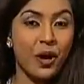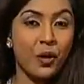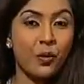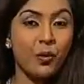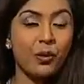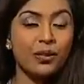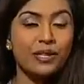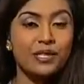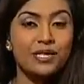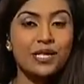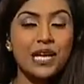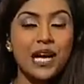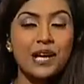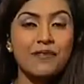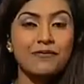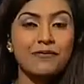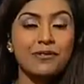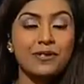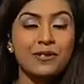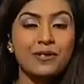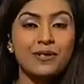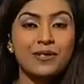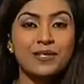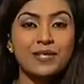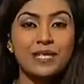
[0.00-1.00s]
Well, the time for
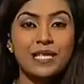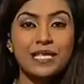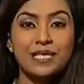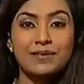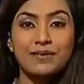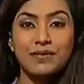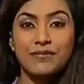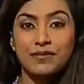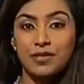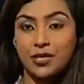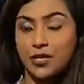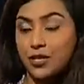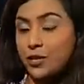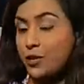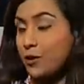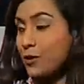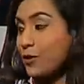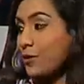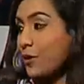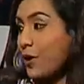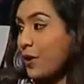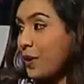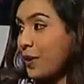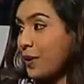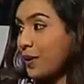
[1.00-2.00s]
you is
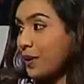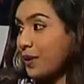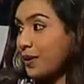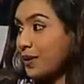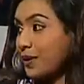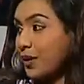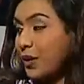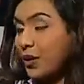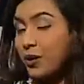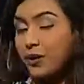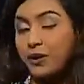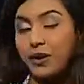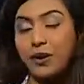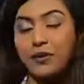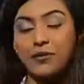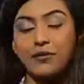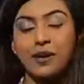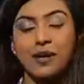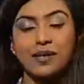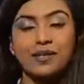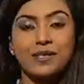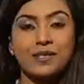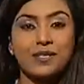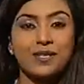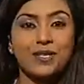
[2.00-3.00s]
6:52 on the clock on
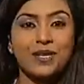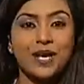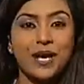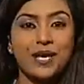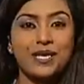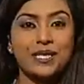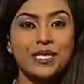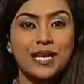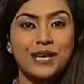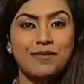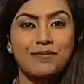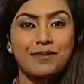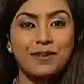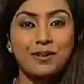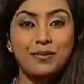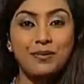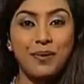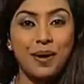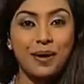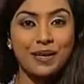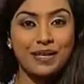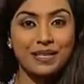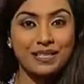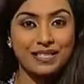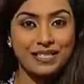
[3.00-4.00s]
Rise and Shine time for you,
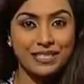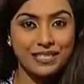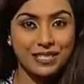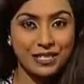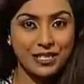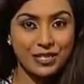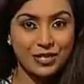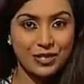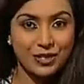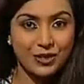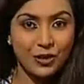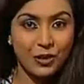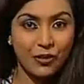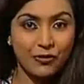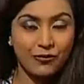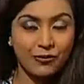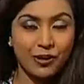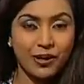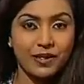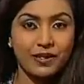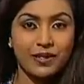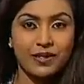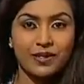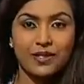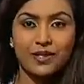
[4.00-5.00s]
Monday's edition of
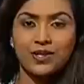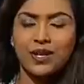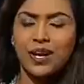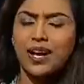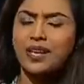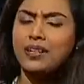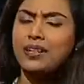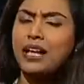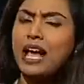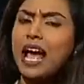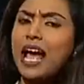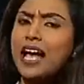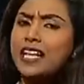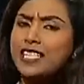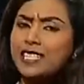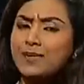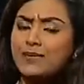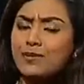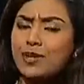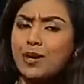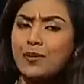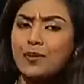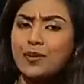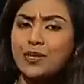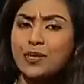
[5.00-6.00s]
Rise and Shine. As
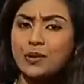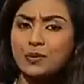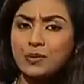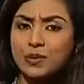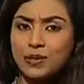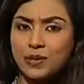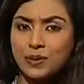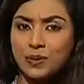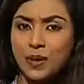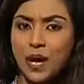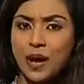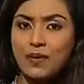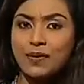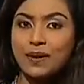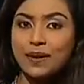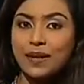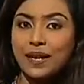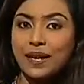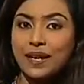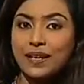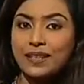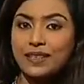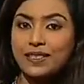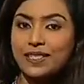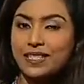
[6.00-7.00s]
promised, we do have the
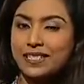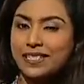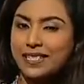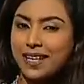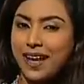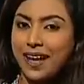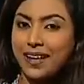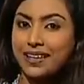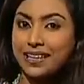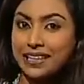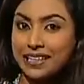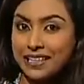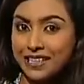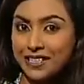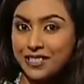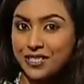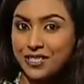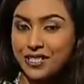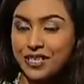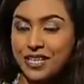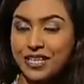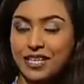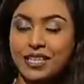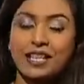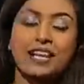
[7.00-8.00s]
guest, a young and
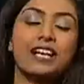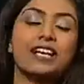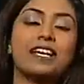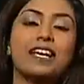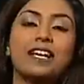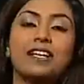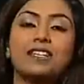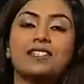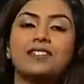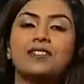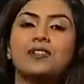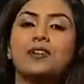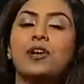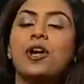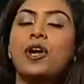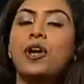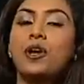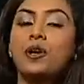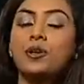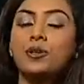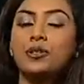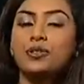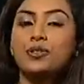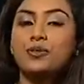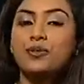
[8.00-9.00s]
energetic guest
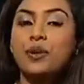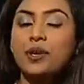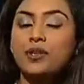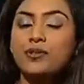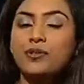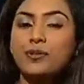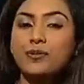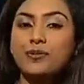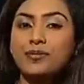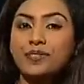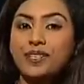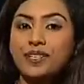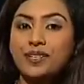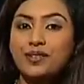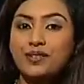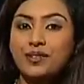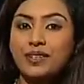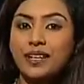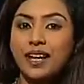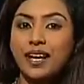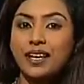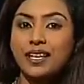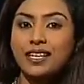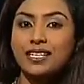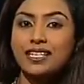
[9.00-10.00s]
who's trying to represent Sri
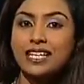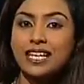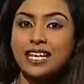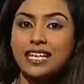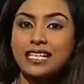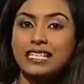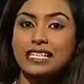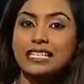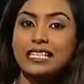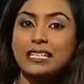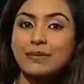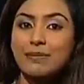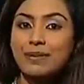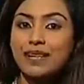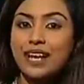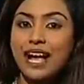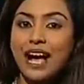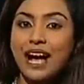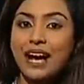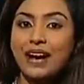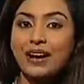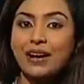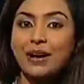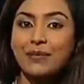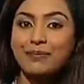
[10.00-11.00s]
Lanka, take it a little bit
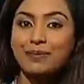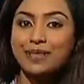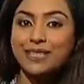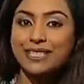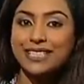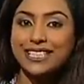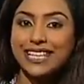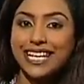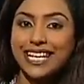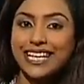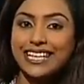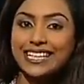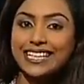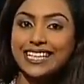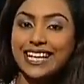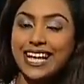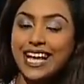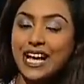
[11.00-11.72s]
higher up the scale.